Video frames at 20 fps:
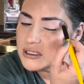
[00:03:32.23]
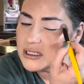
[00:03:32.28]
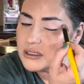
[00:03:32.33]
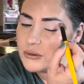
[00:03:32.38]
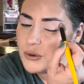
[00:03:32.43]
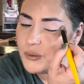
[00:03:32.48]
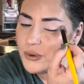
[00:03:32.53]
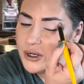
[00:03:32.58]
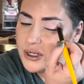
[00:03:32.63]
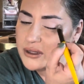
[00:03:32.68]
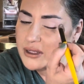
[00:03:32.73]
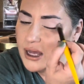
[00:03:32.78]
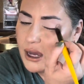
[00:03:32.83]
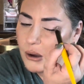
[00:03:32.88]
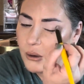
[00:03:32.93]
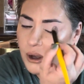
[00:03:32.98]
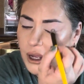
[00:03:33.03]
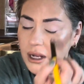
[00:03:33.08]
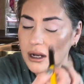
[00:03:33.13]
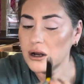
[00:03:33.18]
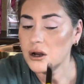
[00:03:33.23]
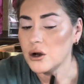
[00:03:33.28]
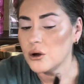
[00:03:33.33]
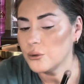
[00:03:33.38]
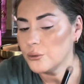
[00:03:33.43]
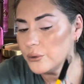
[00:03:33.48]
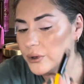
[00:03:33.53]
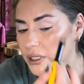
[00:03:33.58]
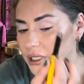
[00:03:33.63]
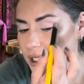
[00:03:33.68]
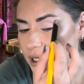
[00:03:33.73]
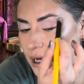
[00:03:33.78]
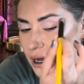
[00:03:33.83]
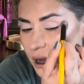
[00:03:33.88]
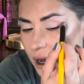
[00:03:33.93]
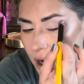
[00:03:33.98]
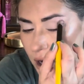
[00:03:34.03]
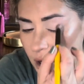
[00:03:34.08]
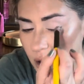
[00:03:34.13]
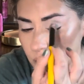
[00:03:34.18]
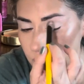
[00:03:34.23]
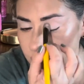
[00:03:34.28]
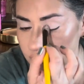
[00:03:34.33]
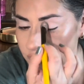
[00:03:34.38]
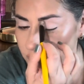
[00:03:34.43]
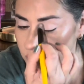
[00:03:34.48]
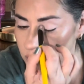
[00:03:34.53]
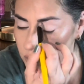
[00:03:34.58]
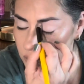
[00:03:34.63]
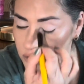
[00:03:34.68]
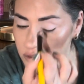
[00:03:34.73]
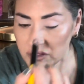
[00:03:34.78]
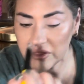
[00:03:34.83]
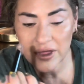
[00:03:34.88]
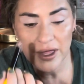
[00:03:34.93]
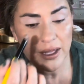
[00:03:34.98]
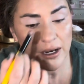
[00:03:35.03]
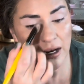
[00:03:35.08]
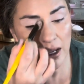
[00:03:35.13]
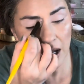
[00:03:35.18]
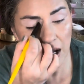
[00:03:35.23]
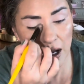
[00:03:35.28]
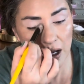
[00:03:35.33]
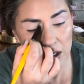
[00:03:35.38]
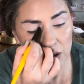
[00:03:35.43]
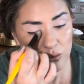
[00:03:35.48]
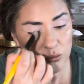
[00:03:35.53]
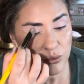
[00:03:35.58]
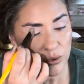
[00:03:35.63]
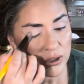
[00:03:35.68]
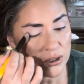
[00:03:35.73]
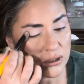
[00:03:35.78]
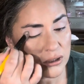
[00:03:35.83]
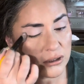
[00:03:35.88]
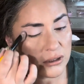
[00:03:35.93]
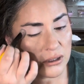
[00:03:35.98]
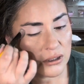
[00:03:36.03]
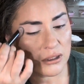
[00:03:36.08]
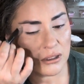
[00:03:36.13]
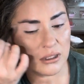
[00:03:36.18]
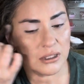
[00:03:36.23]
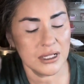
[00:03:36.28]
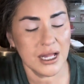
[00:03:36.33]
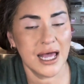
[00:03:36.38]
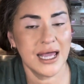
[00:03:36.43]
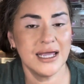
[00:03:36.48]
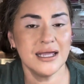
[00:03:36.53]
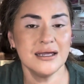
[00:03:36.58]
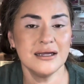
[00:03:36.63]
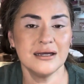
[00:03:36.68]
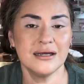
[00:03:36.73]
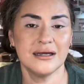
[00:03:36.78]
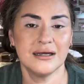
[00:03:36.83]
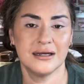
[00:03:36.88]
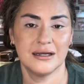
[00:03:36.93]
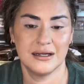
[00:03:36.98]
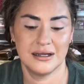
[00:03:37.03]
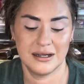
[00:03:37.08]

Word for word: Let me put it that way. Really hopeful that I will like